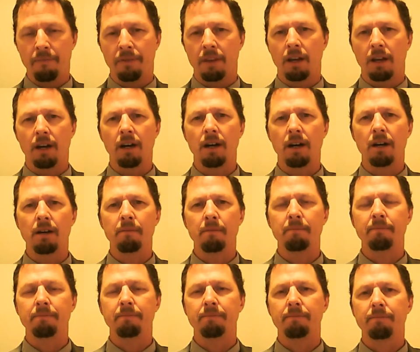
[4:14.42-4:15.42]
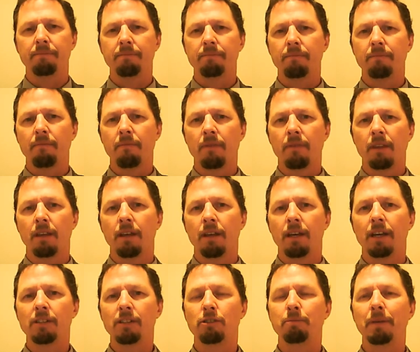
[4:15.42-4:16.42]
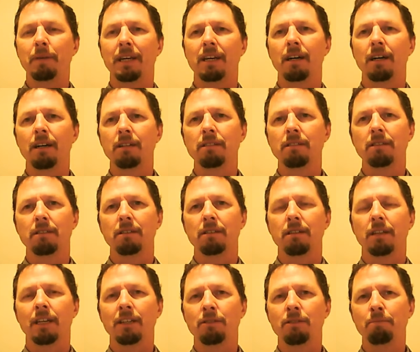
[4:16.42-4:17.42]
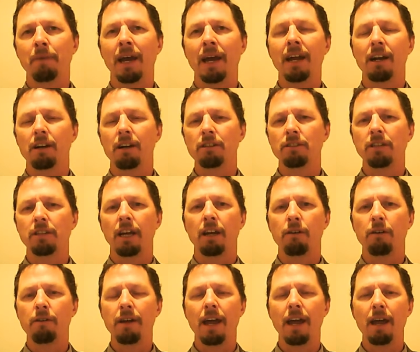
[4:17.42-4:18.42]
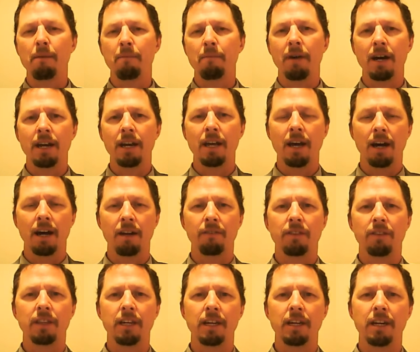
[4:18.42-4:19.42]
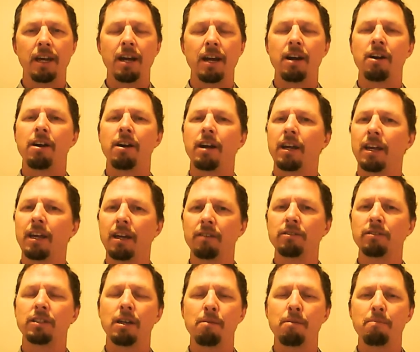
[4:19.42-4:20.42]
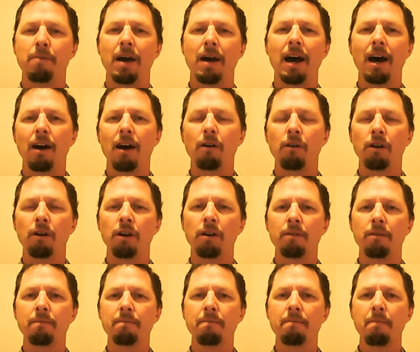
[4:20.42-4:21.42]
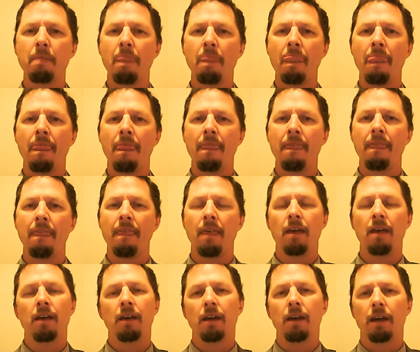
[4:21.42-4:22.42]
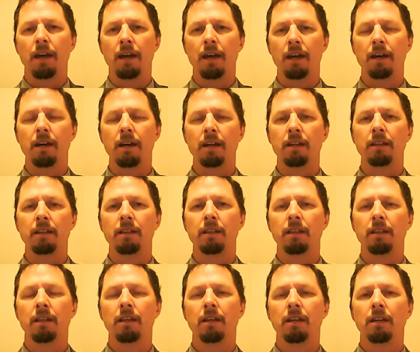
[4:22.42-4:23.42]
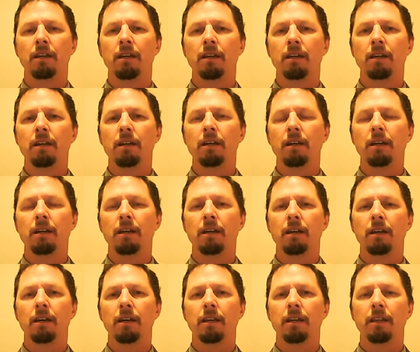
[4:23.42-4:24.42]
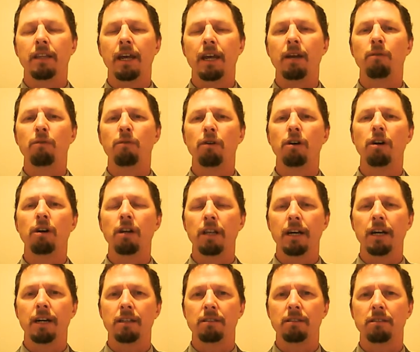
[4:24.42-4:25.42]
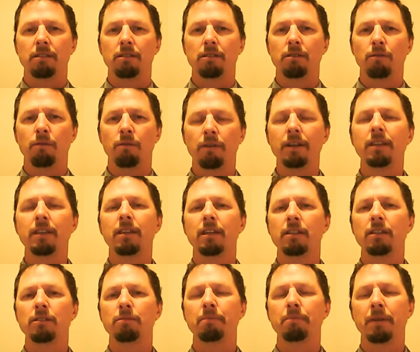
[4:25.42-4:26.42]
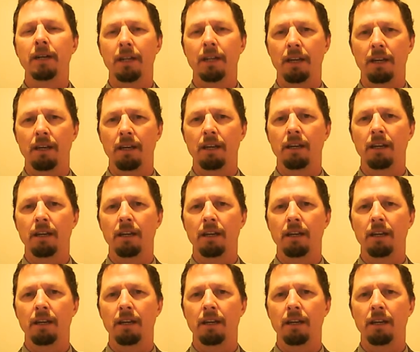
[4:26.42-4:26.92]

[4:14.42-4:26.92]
It's because these bankers, they create money out of thin air. It gives them power, and they rule us with this money.